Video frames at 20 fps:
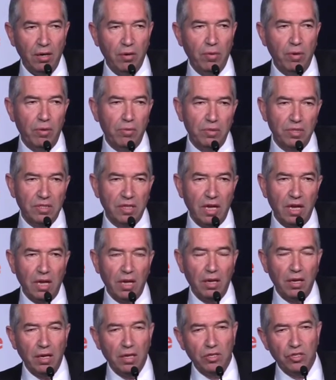When we
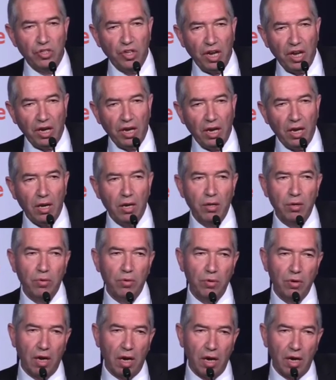say shekel
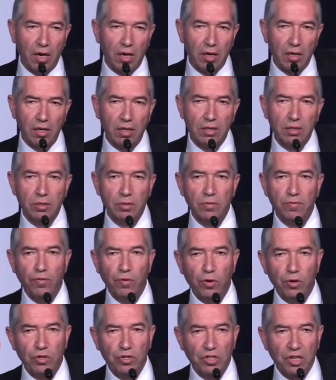to dollar, it's
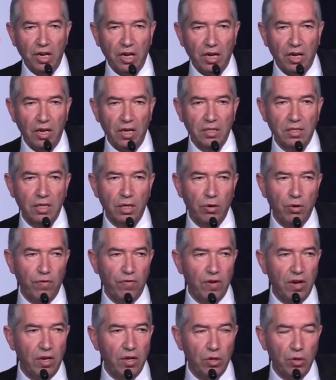four shekels
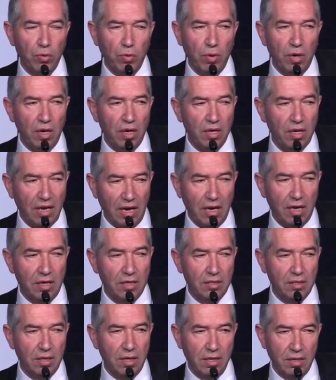equivalent to one dollar,
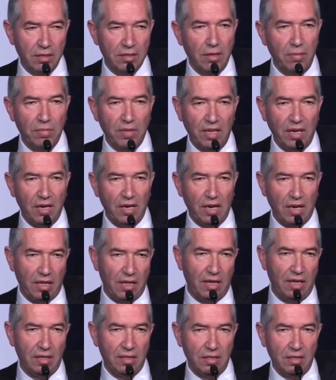something like
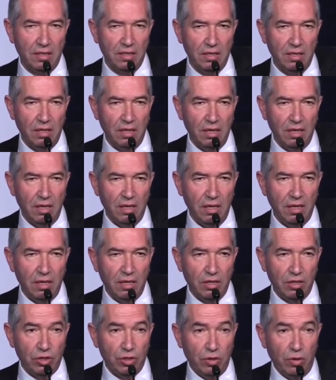that.
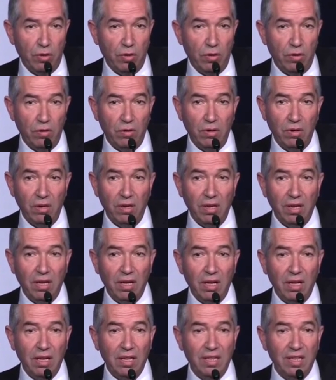So
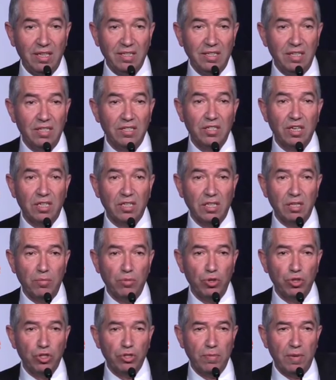this is just the
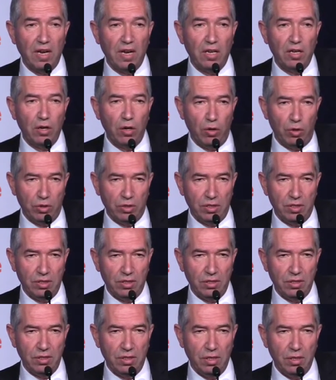municipality
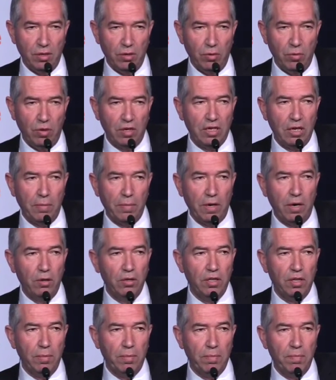losses. What
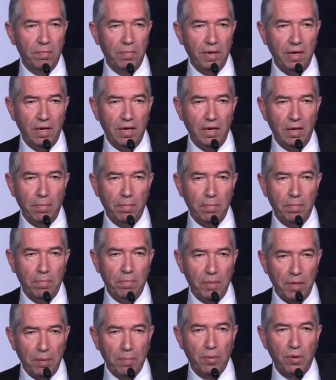about the
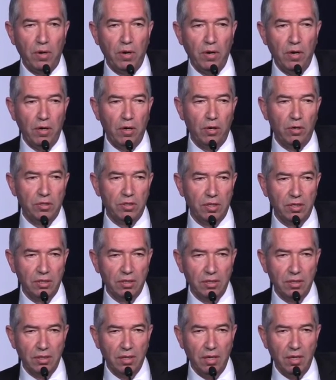people
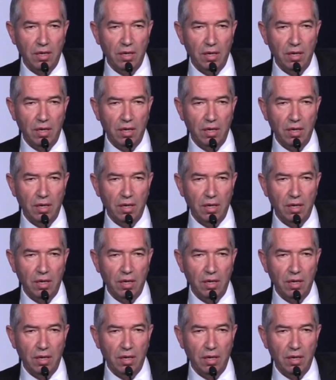losses?